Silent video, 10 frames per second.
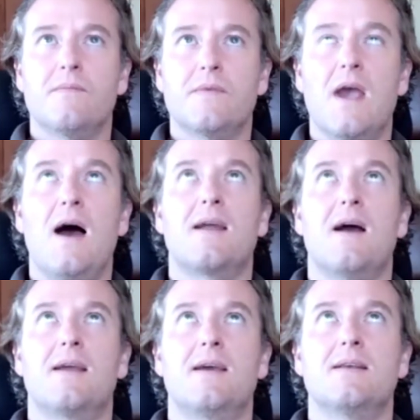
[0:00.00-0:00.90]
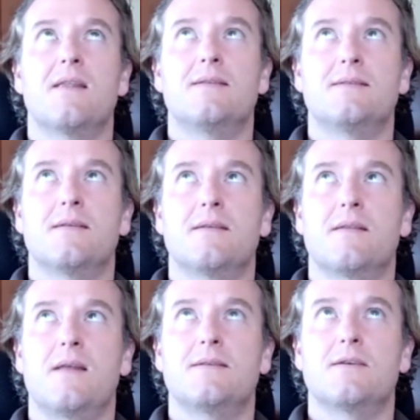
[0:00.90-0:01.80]
I get
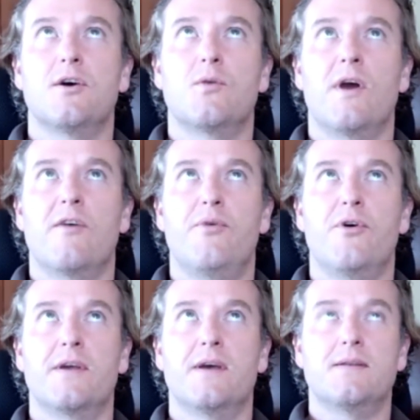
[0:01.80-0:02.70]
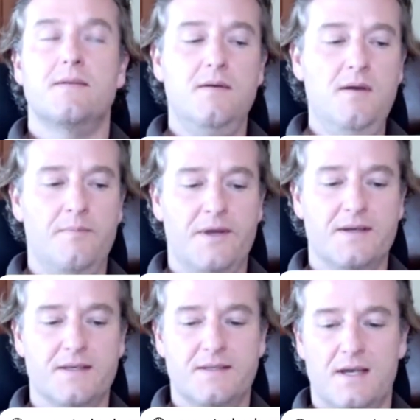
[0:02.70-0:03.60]
that's a good way of putting it because
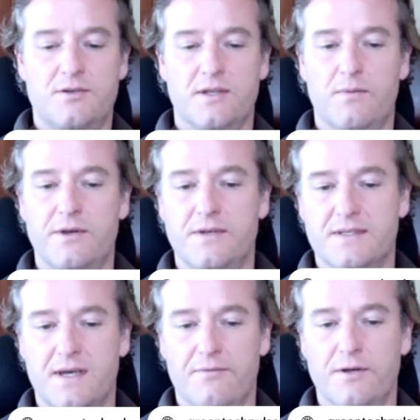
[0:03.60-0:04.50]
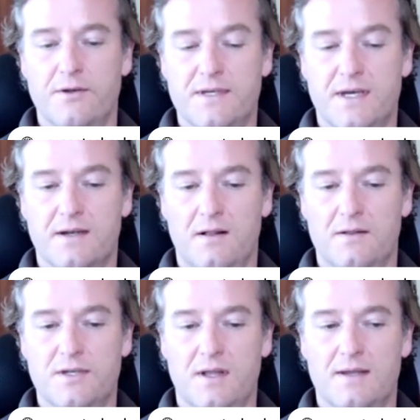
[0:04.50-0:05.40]
essentially when you discover a new technology
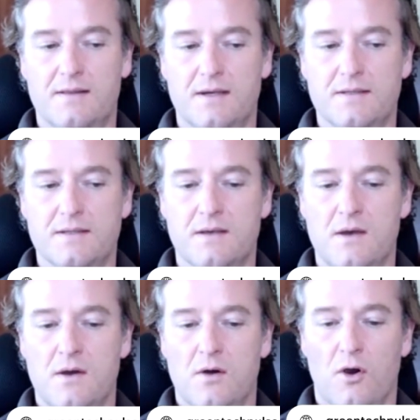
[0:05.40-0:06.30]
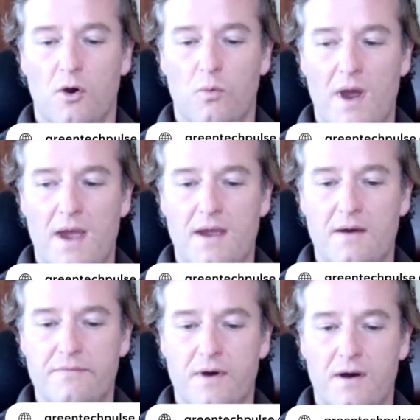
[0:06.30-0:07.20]
like this or a way
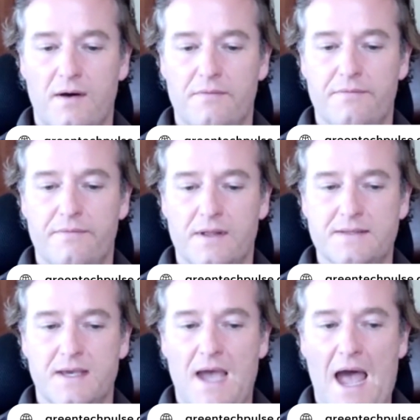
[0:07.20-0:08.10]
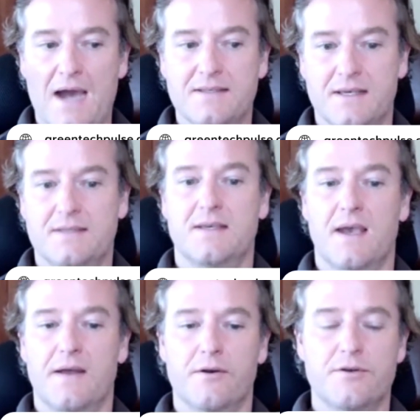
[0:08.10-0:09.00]
of let's say accessing
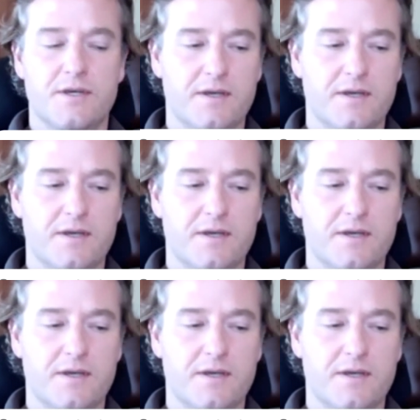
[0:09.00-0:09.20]
energy,